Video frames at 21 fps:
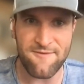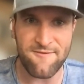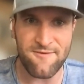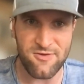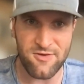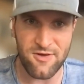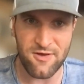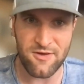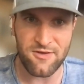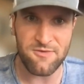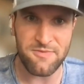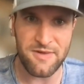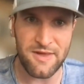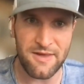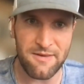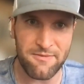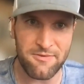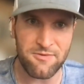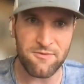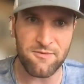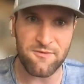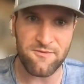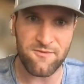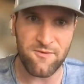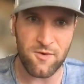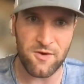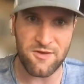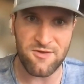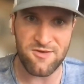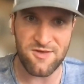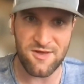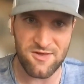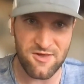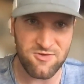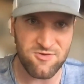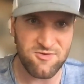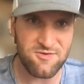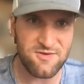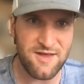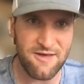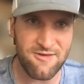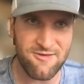is going to be able to afford a
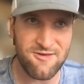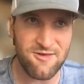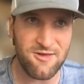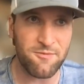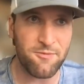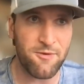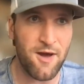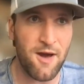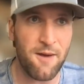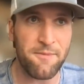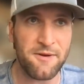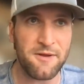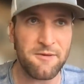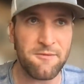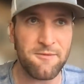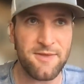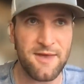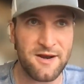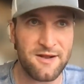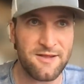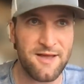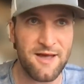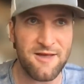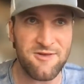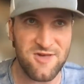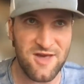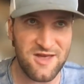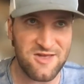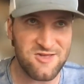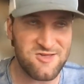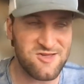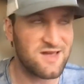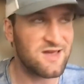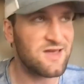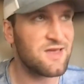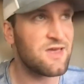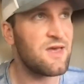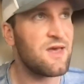$600,000 property without a lot changing.